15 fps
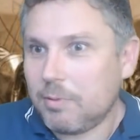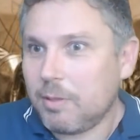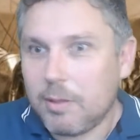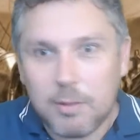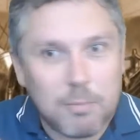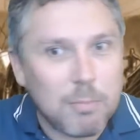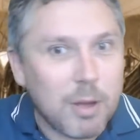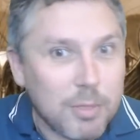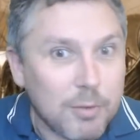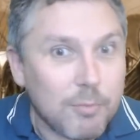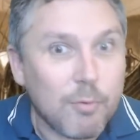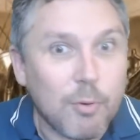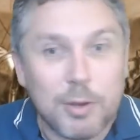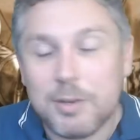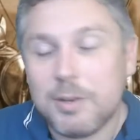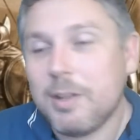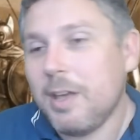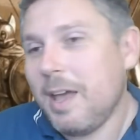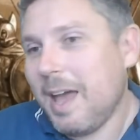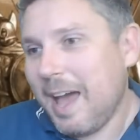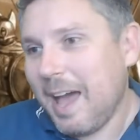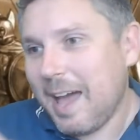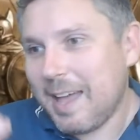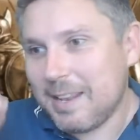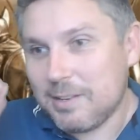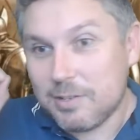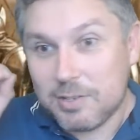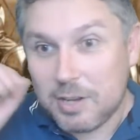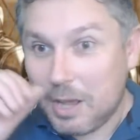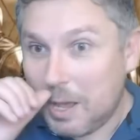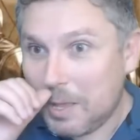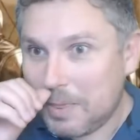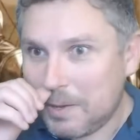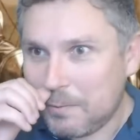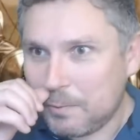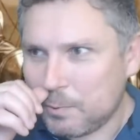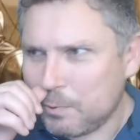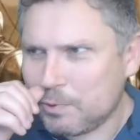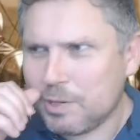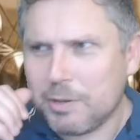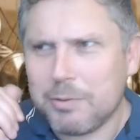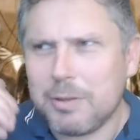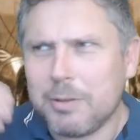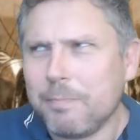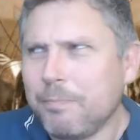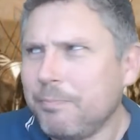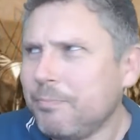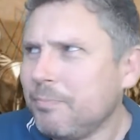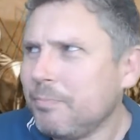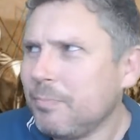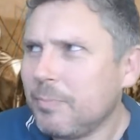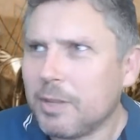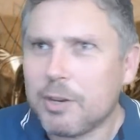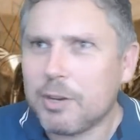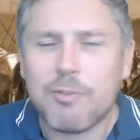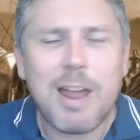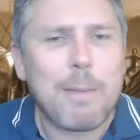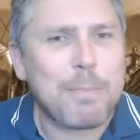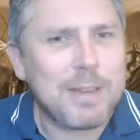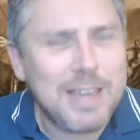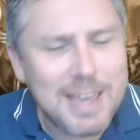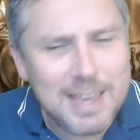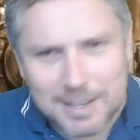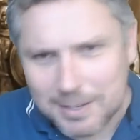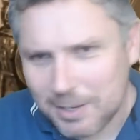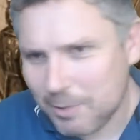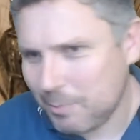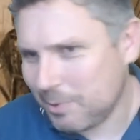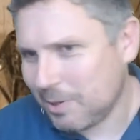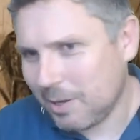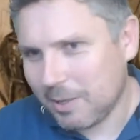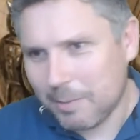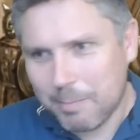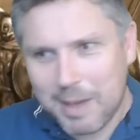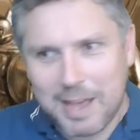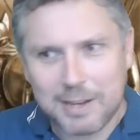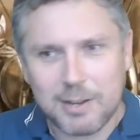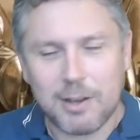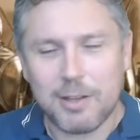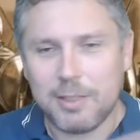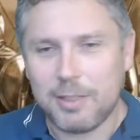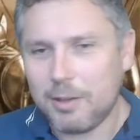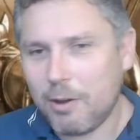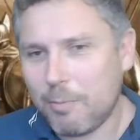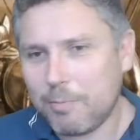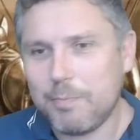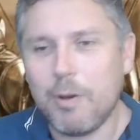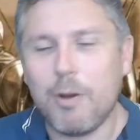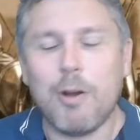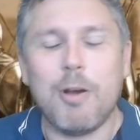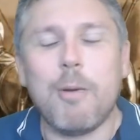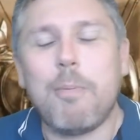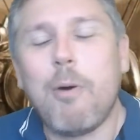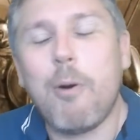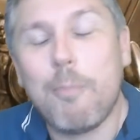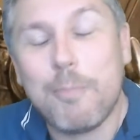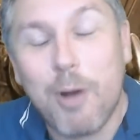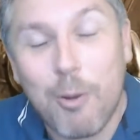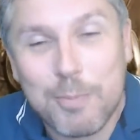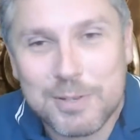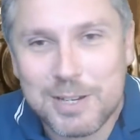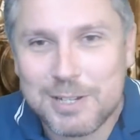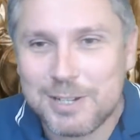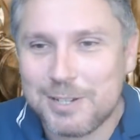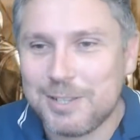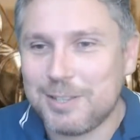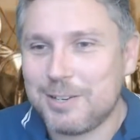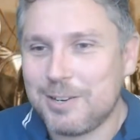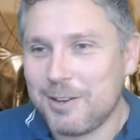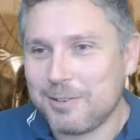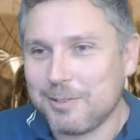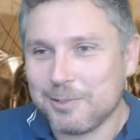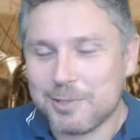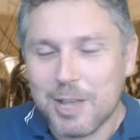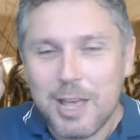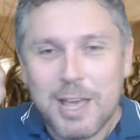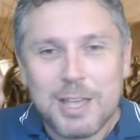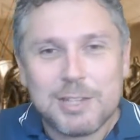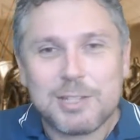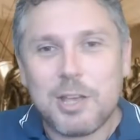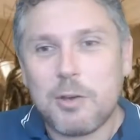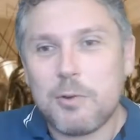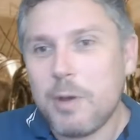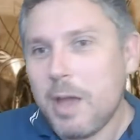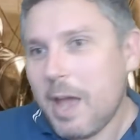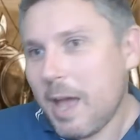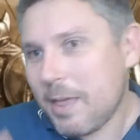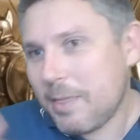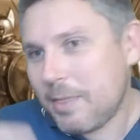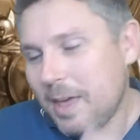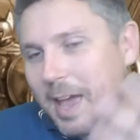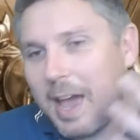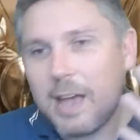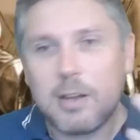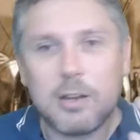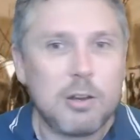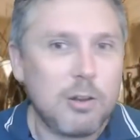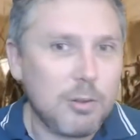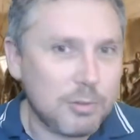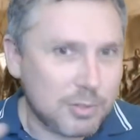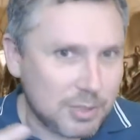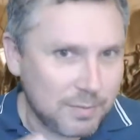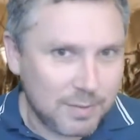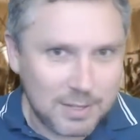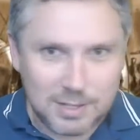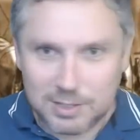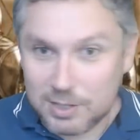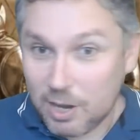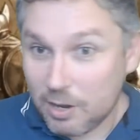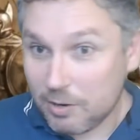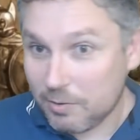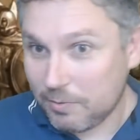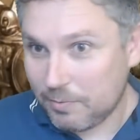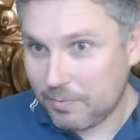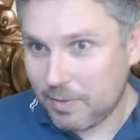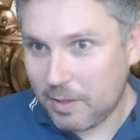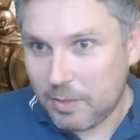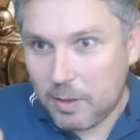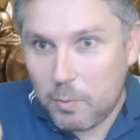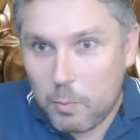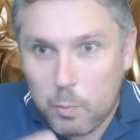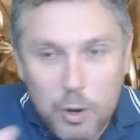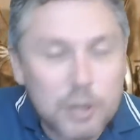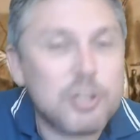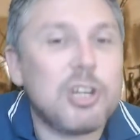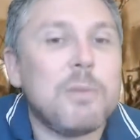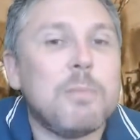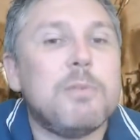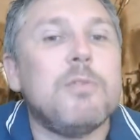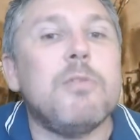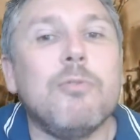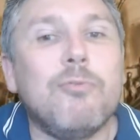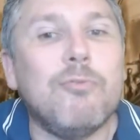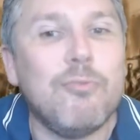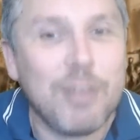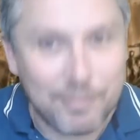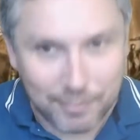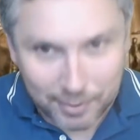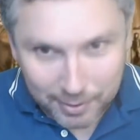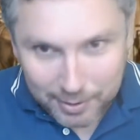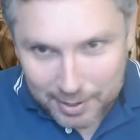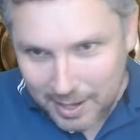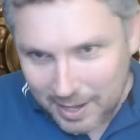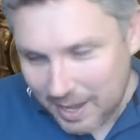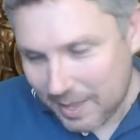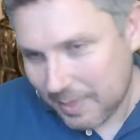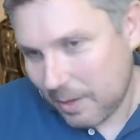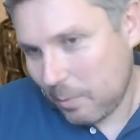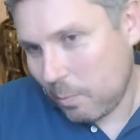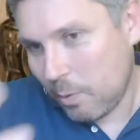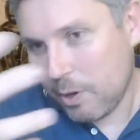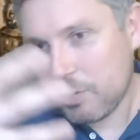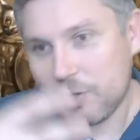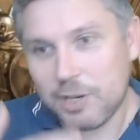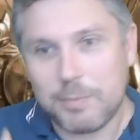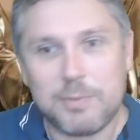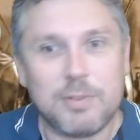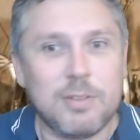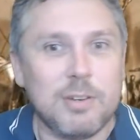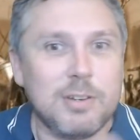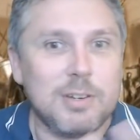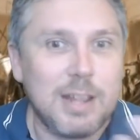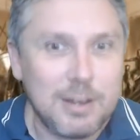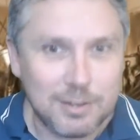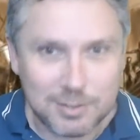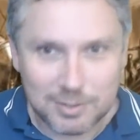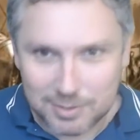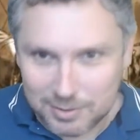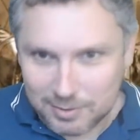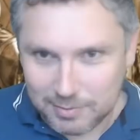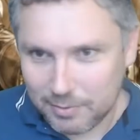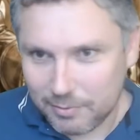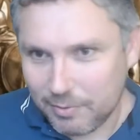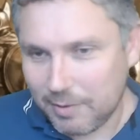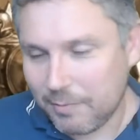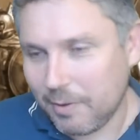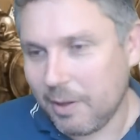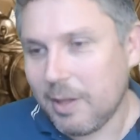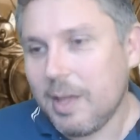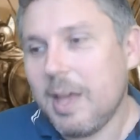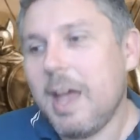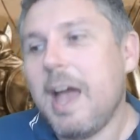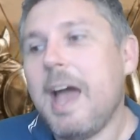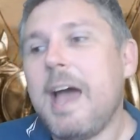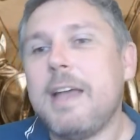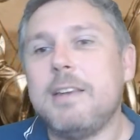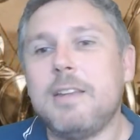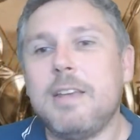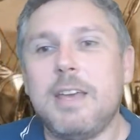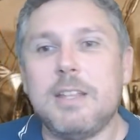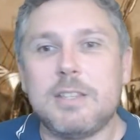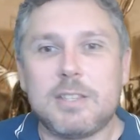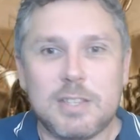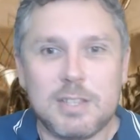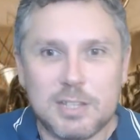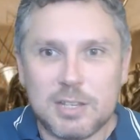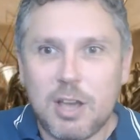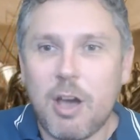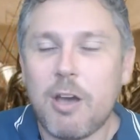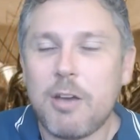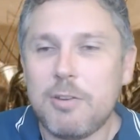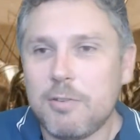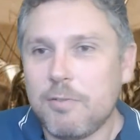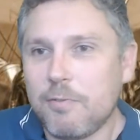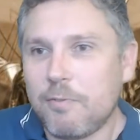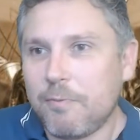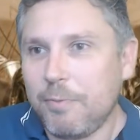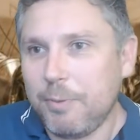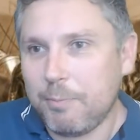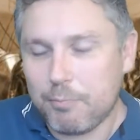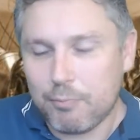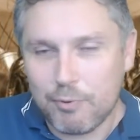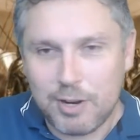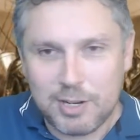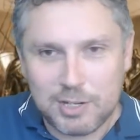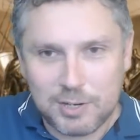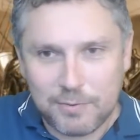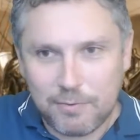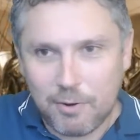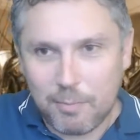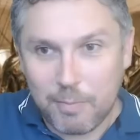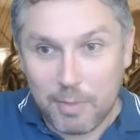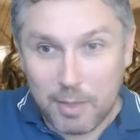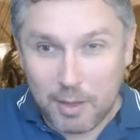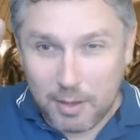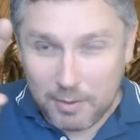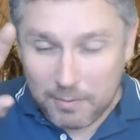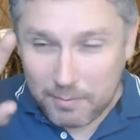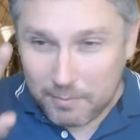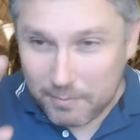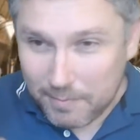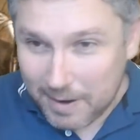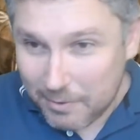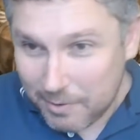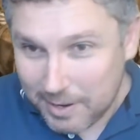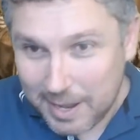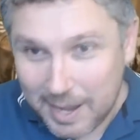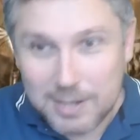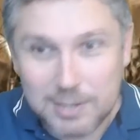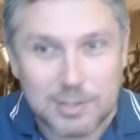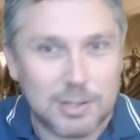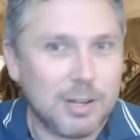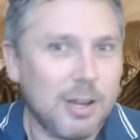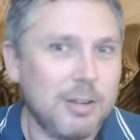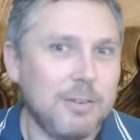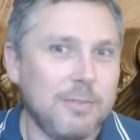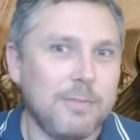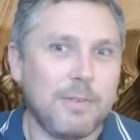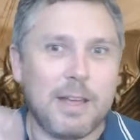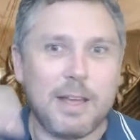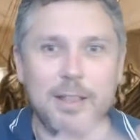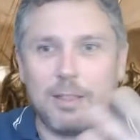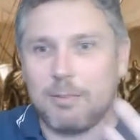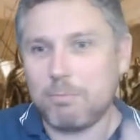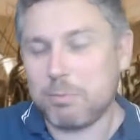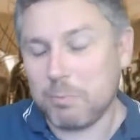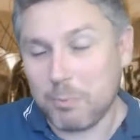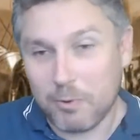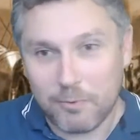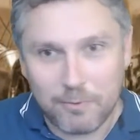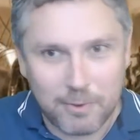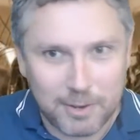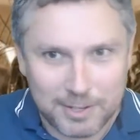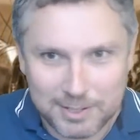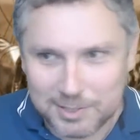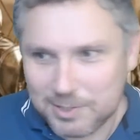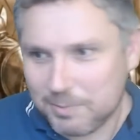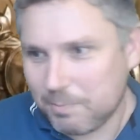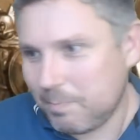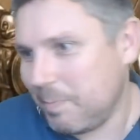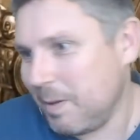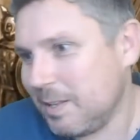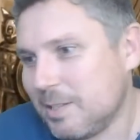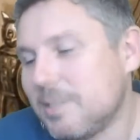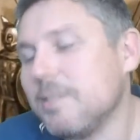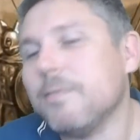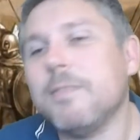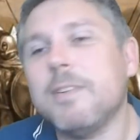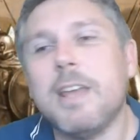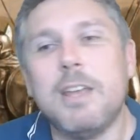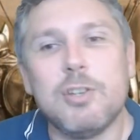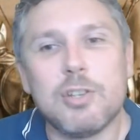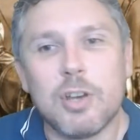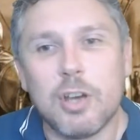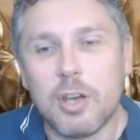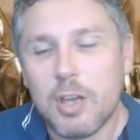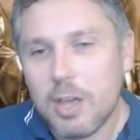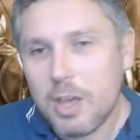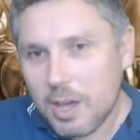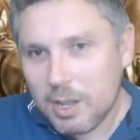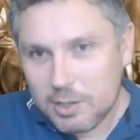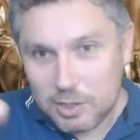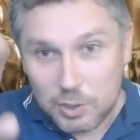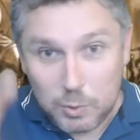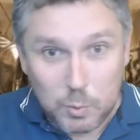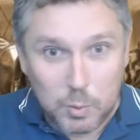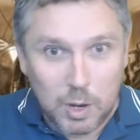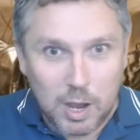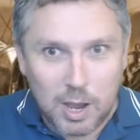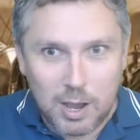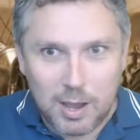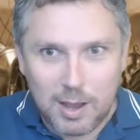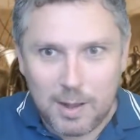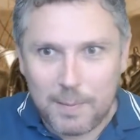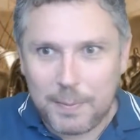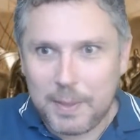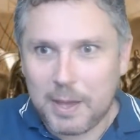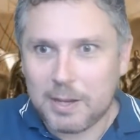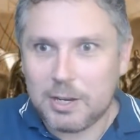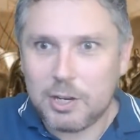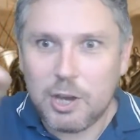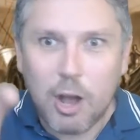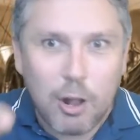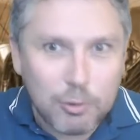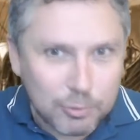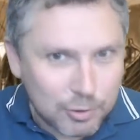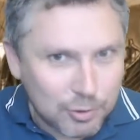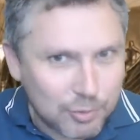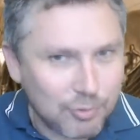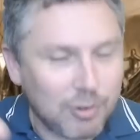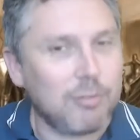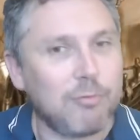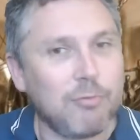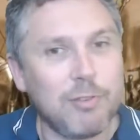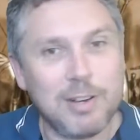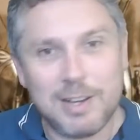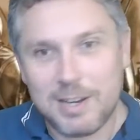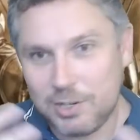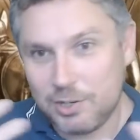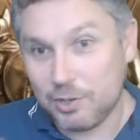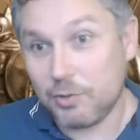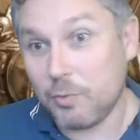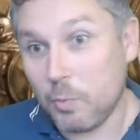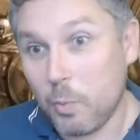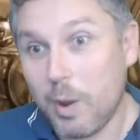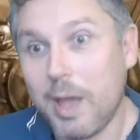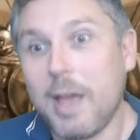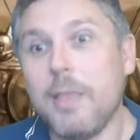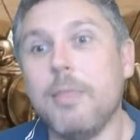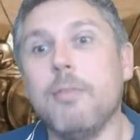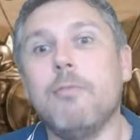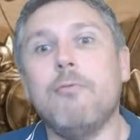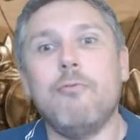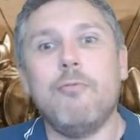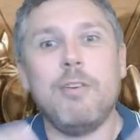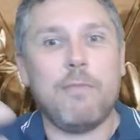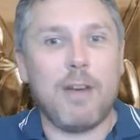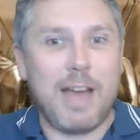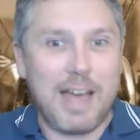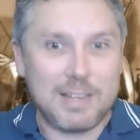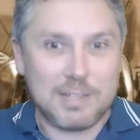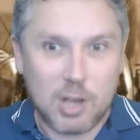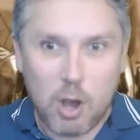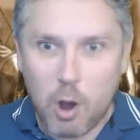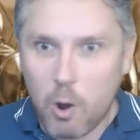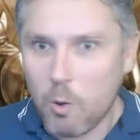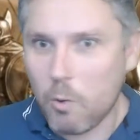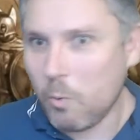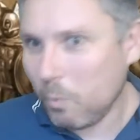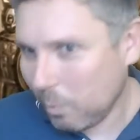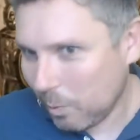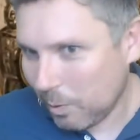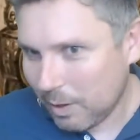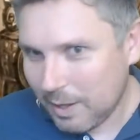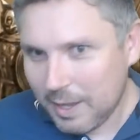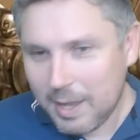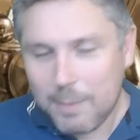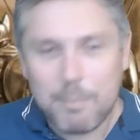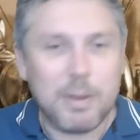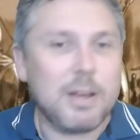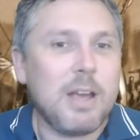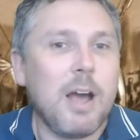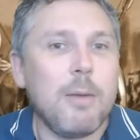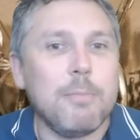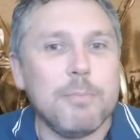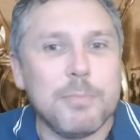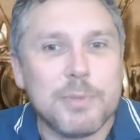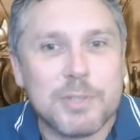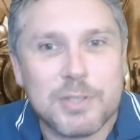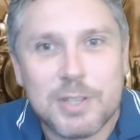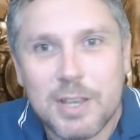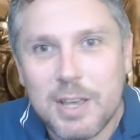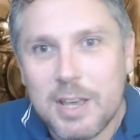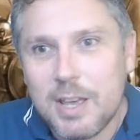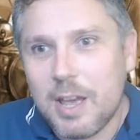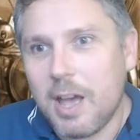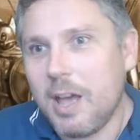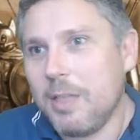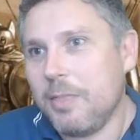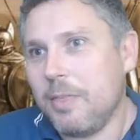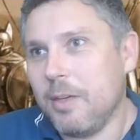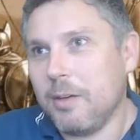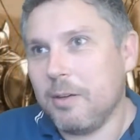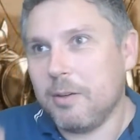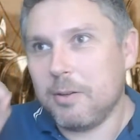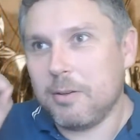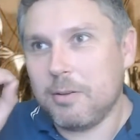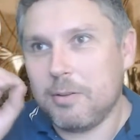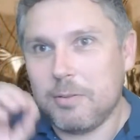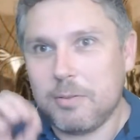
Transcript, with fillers: the mother Rhoyne, and uh, there was also the Crab King, who was like the bad guy, the uh, op- op- opposition to the turtles. So they had lots of these kind of they they worshipped the river and they worshipped the denizens of the river, and it's this kind of bridge from the very ancient kind of anthropomorphized bits of nature to uh, a cultural religion where the river as a whole becomes uh, the